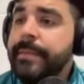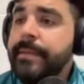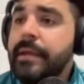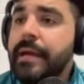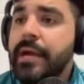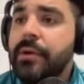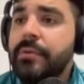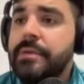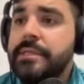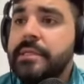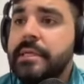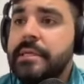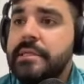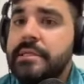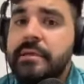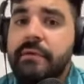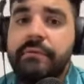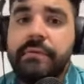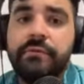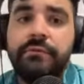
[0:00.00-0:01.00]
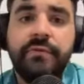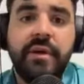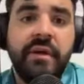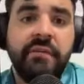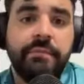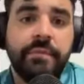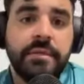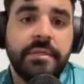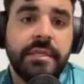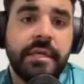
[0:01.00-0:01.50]
I would say
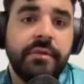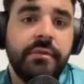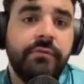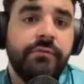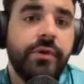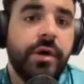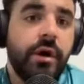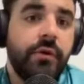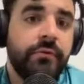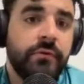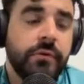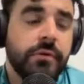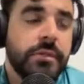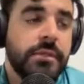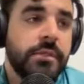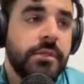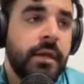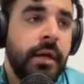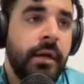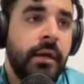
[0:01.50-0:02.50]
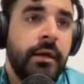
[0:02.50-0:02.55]
75% of golfers,